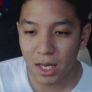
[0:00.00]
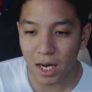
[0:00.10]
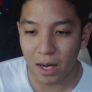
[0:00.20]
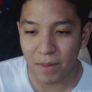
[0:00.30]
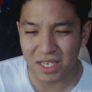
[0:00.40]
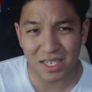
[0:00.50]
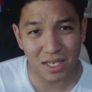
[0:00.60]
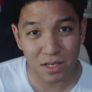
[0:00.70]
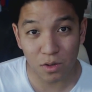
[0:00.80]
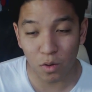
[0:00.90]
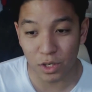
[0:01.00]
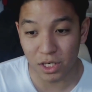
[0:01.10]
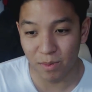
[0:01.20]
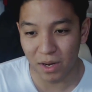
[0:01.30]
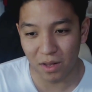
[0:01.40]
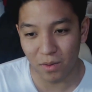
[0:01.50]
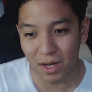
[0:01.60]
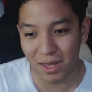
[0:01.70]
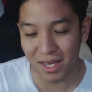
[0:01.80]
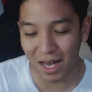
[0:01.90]
That's a 6-core chip, by the way,
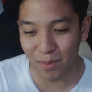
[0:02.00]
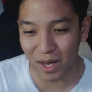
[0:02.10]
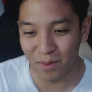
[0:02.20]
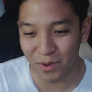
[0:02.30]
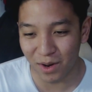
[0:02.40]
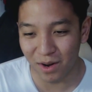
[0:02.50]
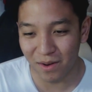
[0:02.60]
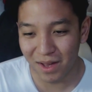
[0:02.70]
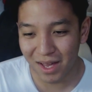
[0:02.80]
in the iPad Pro.